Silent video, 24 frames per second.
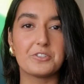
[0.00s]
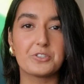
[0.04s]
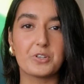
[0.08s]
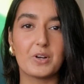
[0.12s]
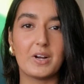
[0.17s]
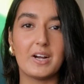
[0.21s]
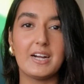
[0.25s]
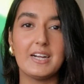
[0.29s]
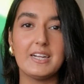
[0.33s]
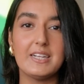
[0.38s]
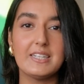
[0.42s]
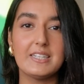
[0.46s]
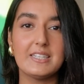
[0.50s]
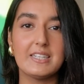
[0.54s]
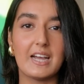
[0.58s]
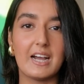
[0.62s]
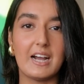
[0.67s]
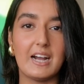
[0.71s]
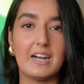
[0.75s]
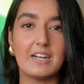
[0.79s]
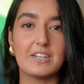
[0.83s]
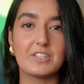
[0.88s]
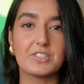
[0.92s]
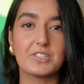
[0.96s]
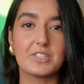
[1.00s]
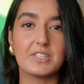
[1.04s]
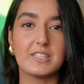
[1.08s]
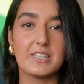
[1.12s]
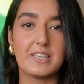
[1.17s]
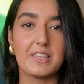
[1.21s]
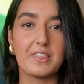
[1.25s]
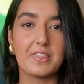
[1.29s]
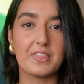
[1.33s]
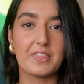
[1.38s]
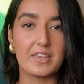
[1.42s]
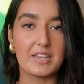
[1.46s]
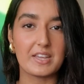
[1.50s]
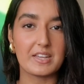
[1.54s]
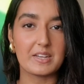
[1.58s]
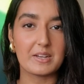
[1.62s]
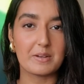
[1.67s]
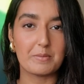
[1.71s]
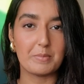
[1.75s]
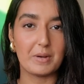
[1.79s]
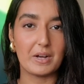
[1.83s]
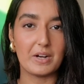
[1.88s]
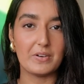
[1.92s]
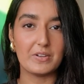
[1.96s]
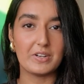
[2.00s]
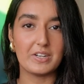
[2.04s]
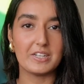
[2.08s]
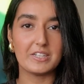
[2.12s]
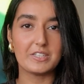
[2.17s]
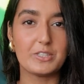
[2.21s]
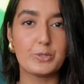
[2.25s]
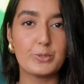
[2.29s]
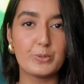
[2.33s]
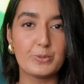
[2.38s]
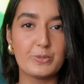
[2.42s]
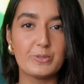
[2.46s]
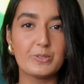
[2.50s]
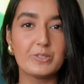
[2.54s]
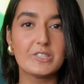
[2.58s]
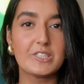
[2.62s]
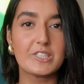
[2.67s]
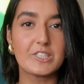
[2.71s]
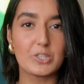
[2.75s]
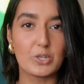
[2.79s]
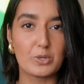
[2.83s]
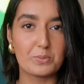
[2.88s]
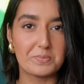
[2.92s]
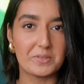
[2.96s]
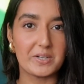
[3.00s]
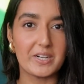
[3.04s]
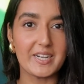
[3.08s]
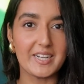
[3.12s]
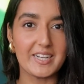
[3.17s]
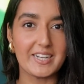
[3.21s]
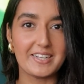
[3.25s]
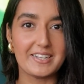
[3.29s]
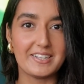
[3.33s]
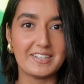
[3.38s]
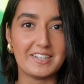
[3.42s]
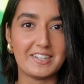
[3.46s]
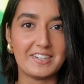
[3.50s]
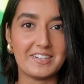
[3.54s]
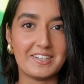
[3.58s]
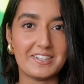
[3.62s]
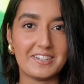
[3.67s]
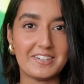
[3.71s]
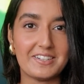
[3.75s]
try and actually think about it. Use your brain.